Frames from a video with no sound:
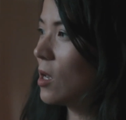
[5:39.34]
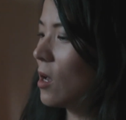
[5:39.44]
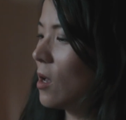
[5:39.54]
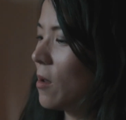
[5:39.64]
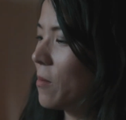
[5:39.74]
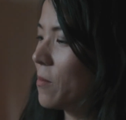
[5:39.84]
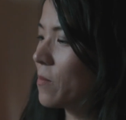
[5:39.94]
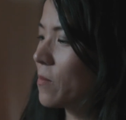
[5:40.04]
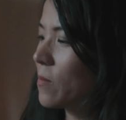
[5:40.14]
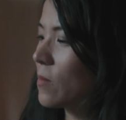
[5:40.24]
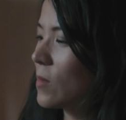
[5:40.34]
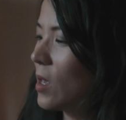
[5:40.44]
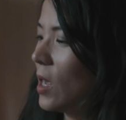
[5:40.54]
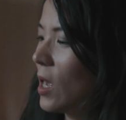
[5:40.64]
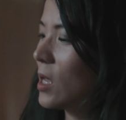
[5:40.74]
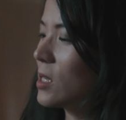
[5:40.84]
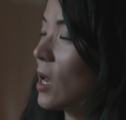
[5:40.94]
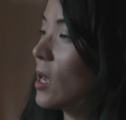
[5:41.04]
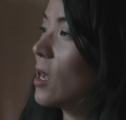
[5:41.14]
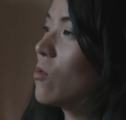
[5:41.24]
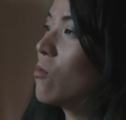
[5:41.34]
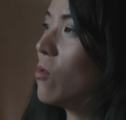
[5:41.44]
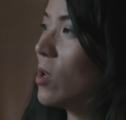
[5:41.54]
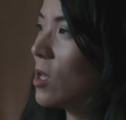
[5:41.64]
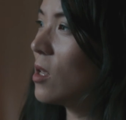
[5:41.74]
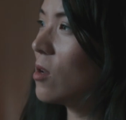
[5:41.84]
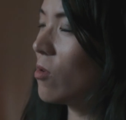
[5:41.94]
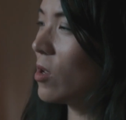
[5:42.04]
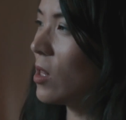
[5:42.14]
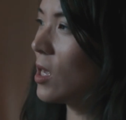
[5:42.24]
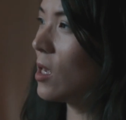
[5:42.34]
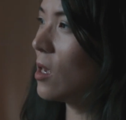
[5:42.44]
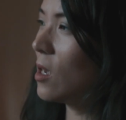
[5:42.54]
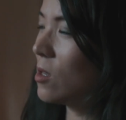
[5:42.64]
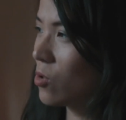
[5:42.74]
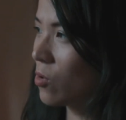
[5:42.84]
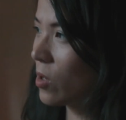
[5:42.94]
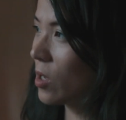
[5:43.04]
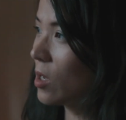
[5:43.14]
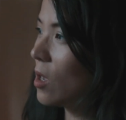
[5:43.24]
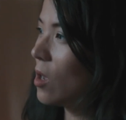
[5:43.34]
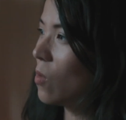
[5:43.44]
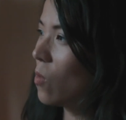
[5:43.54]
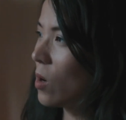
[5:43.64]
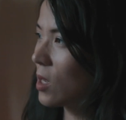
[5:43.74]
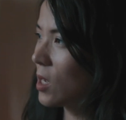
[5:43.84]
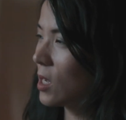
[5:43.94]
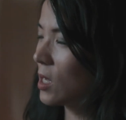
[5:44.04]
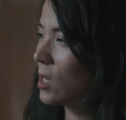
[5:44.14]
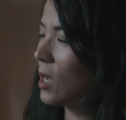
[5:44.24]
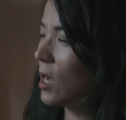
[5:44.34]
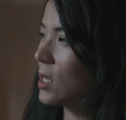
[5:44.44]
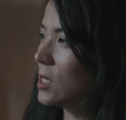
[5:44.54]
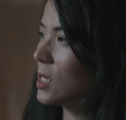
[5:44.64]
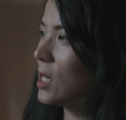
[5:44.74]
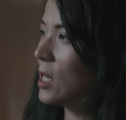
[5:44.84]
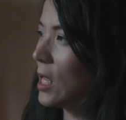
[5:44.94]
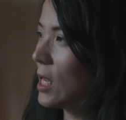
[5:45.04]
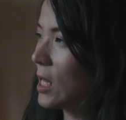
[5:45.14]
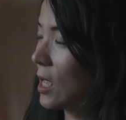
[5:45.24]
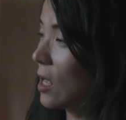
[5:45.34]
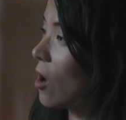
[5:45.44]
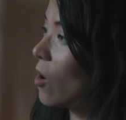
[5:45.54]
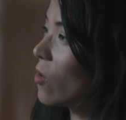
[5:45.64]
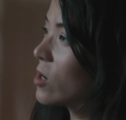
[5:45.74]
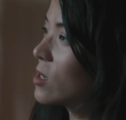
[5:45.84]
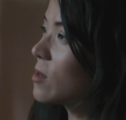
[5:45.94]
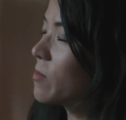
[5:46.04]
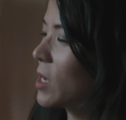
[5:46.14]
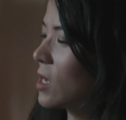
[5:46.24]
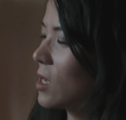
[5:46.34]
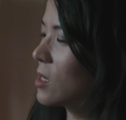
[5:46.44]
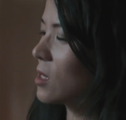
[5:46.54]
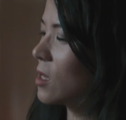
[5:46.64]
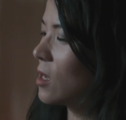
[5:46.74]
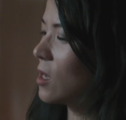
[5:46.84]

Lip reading: And I really enjoy working at late night hours because